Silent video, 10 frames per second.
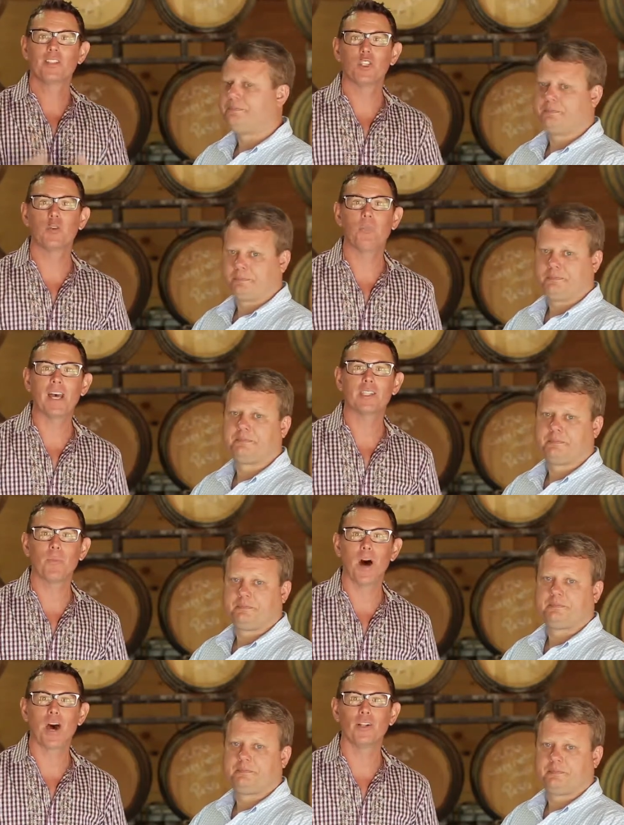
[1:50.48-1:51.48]
Speaker 1: to Best
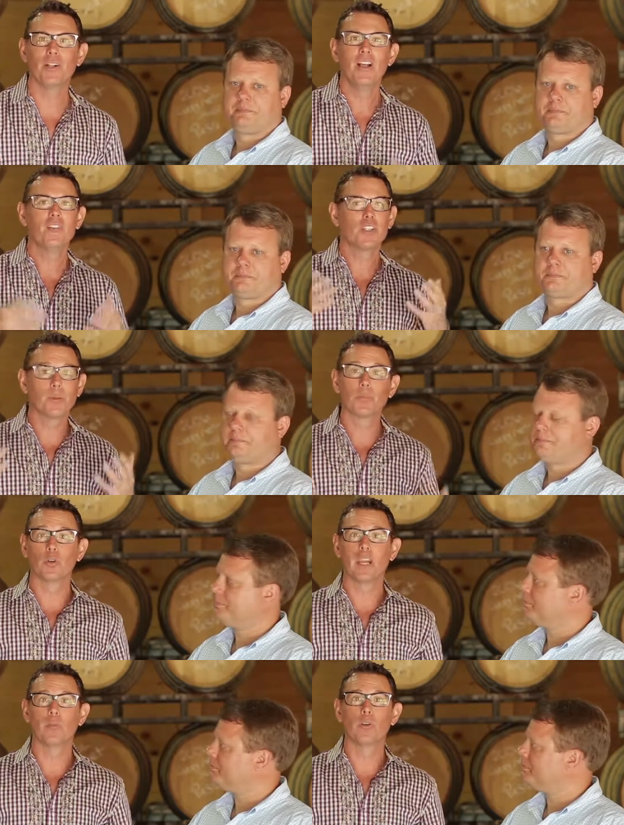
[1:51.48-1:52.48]
Bottle. There's some
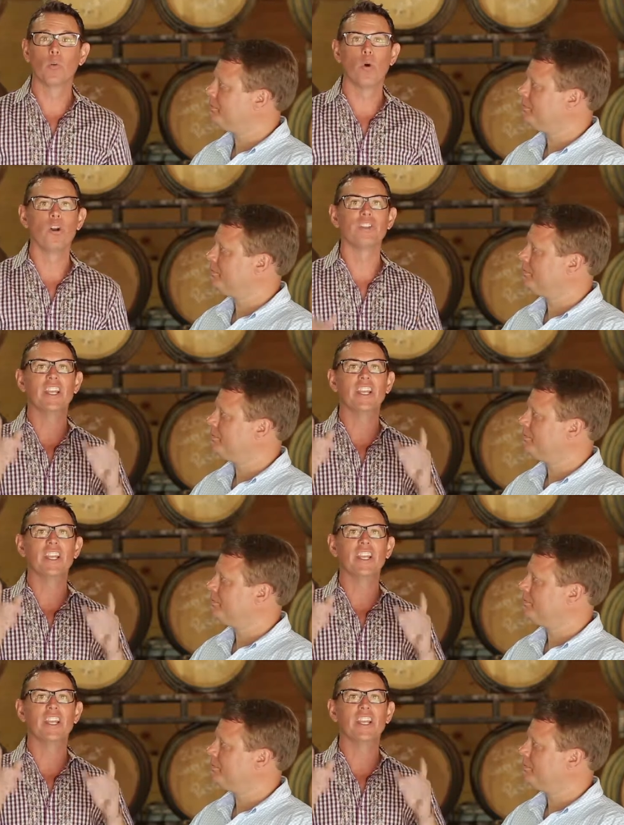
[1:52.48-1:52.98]
great rewards,